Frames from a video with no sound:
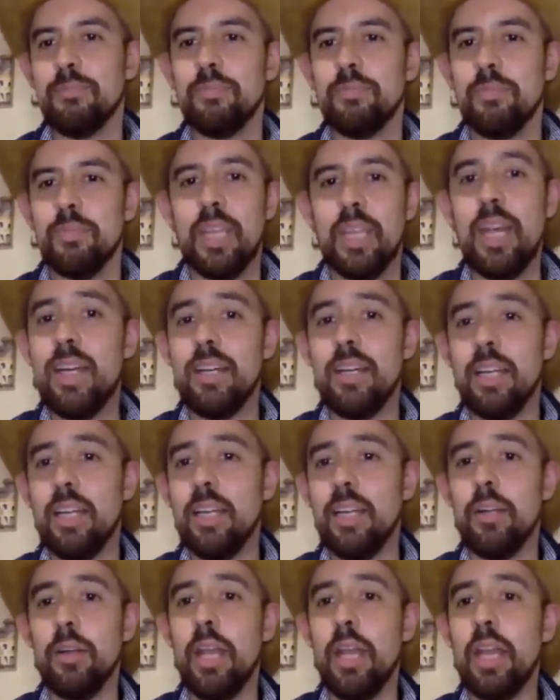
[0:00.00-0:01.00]
And yeah,
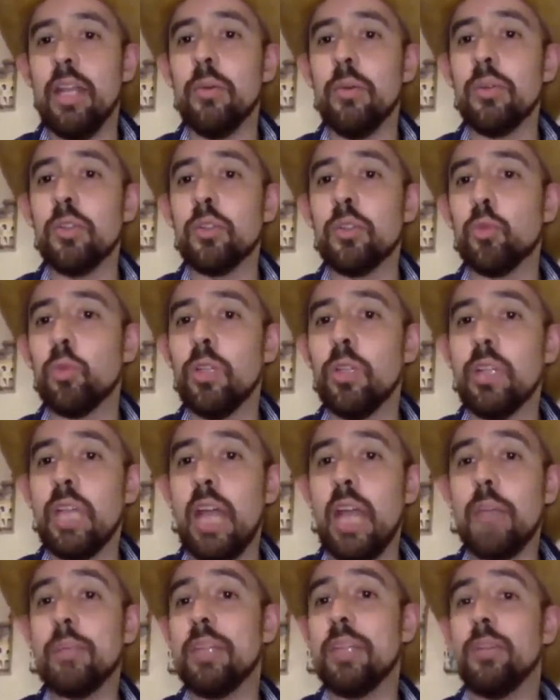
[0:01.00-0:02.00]
and it, and it was really,
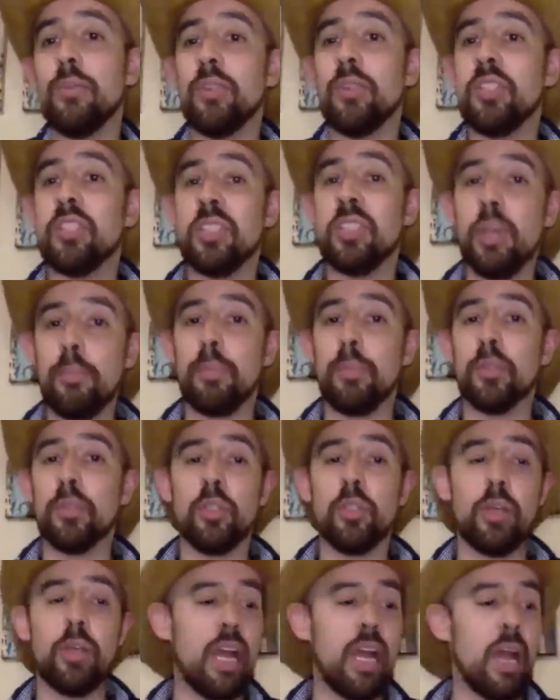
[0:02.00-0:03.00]
I mean, it was simple
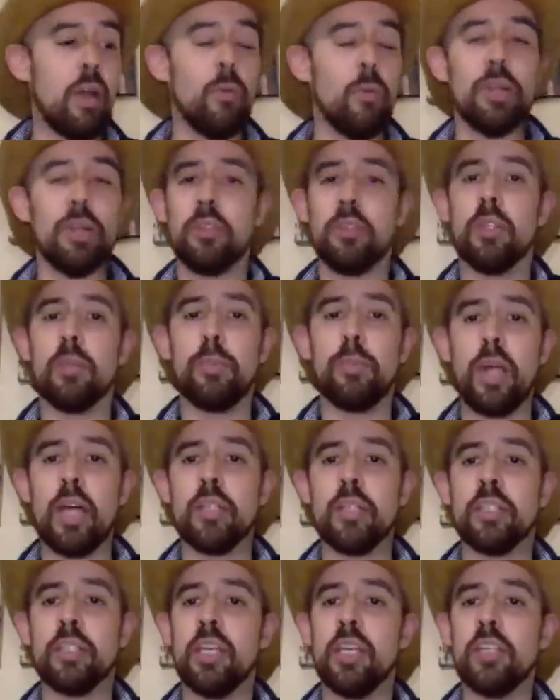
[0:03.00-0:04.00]
too. I, I went through the
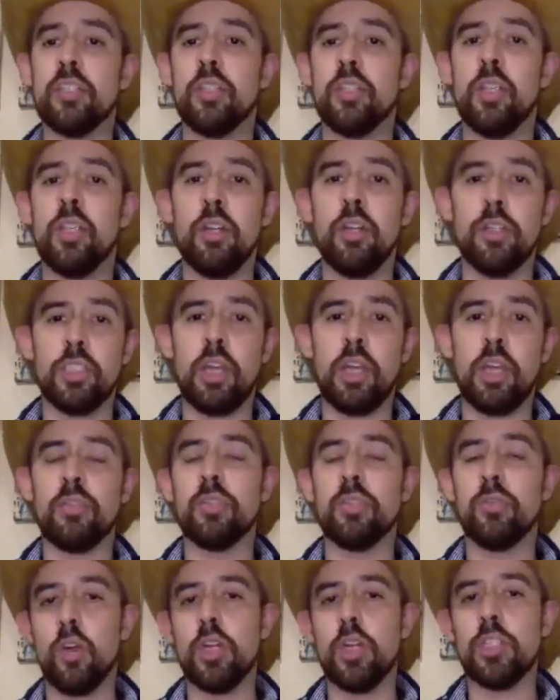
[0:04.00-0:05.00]
process. You hear
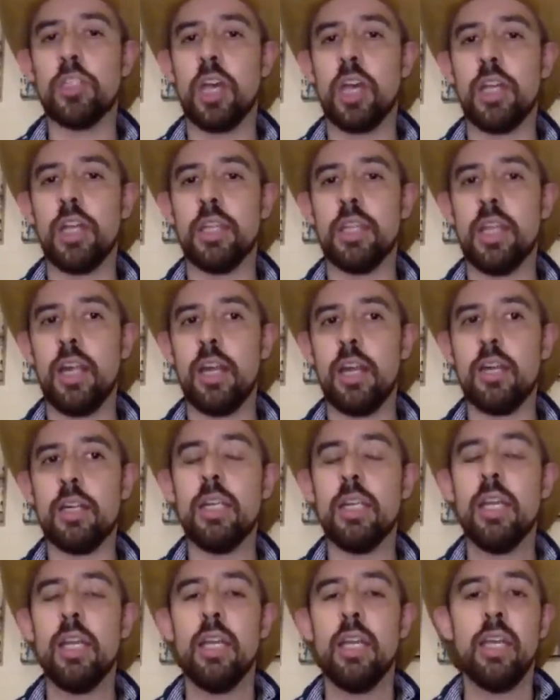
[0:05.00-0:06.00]
Jeff's voice on there,
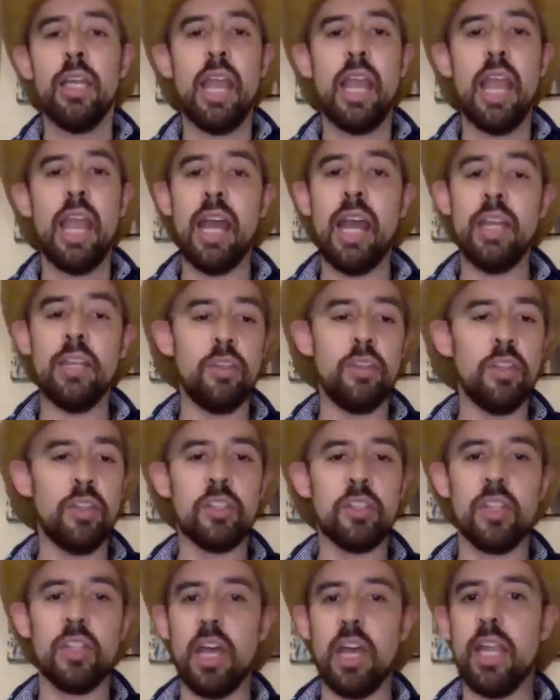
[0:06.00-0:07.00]
and you
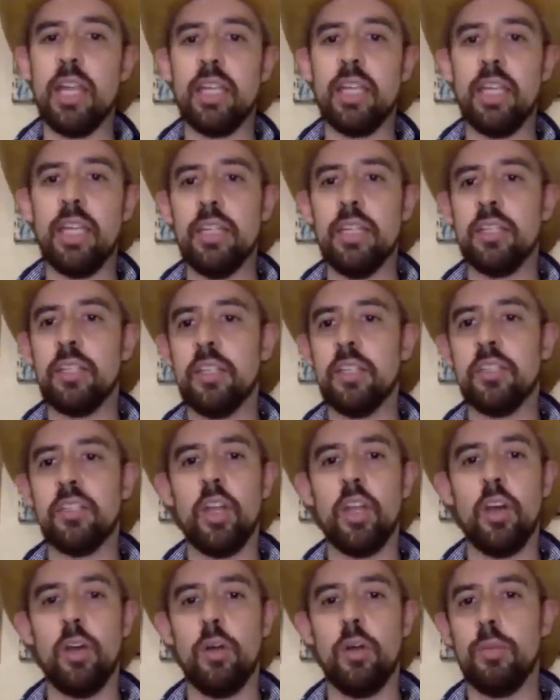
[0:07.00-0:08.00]
just like it says, you
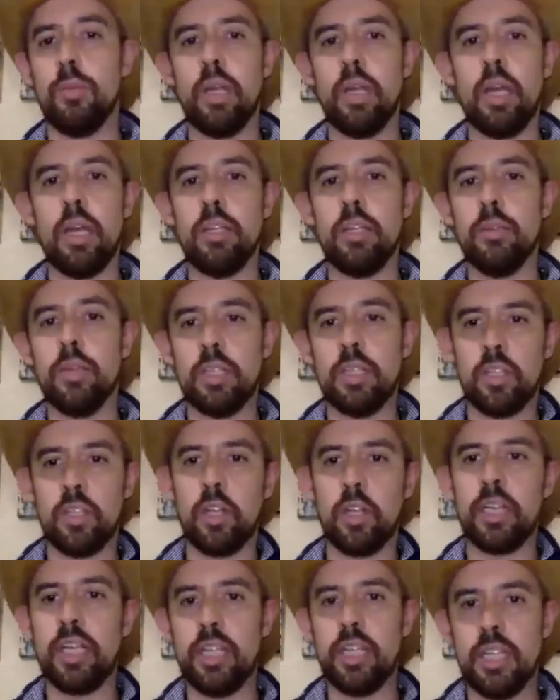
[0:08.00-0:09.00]
know, uh, you
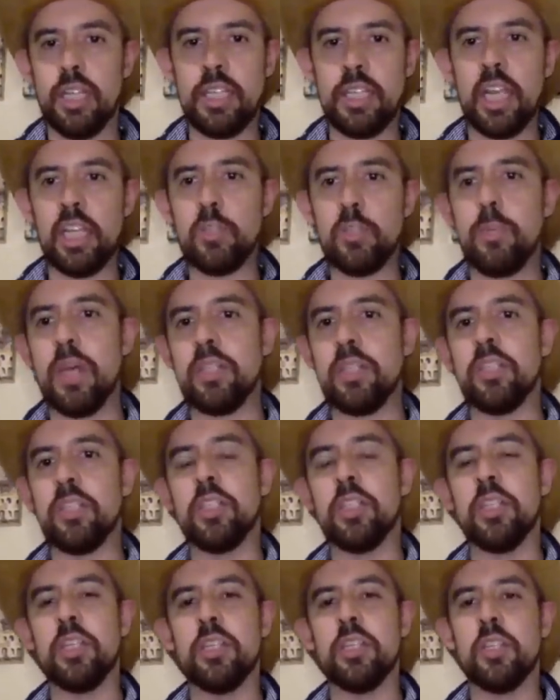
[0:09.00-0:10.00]
start getting the text
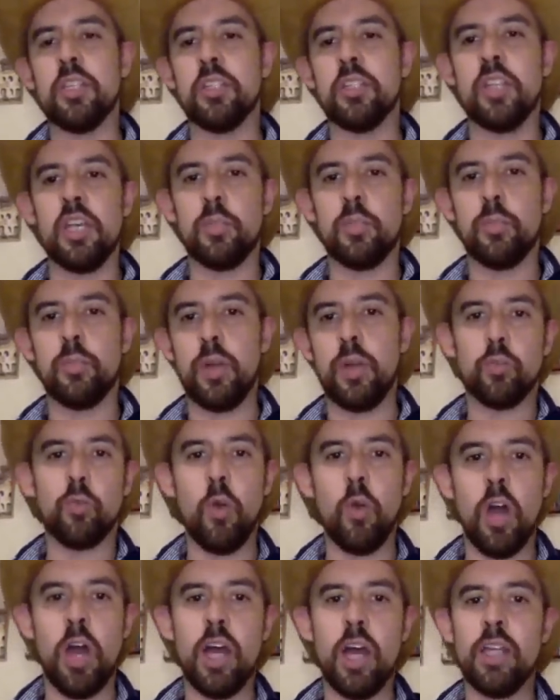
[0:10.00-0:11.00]
messages. It says press
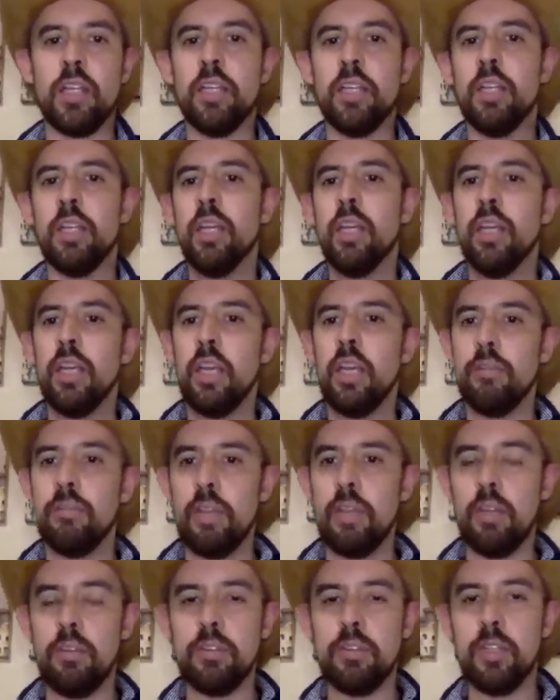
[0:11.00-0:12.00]
one if
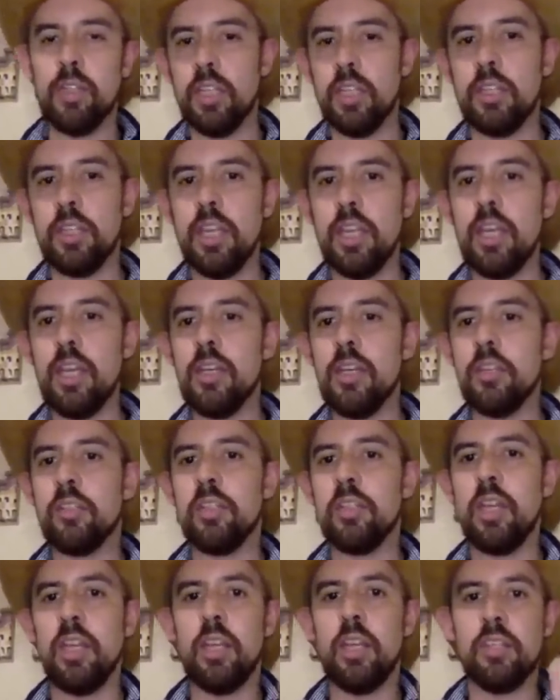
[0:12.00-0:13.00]
if you did this,
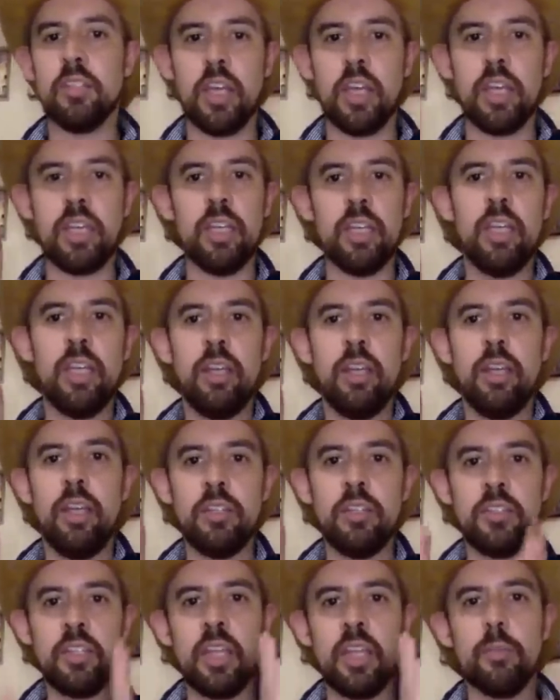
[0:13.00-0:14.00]
and it's like
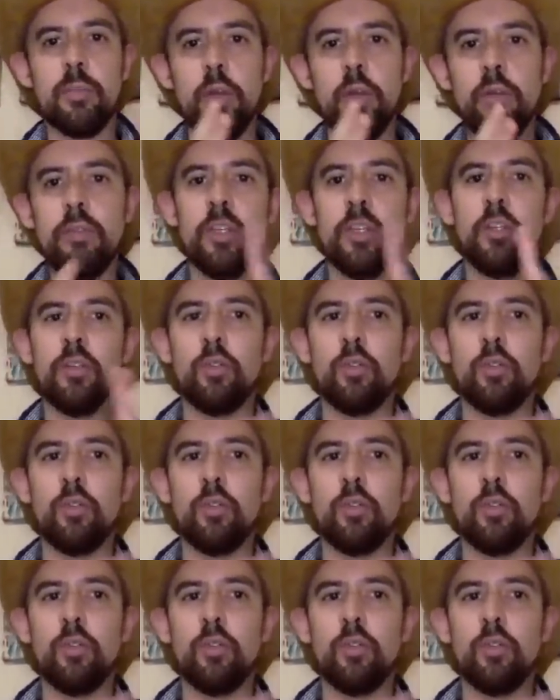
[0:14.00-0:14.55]
it's like moving you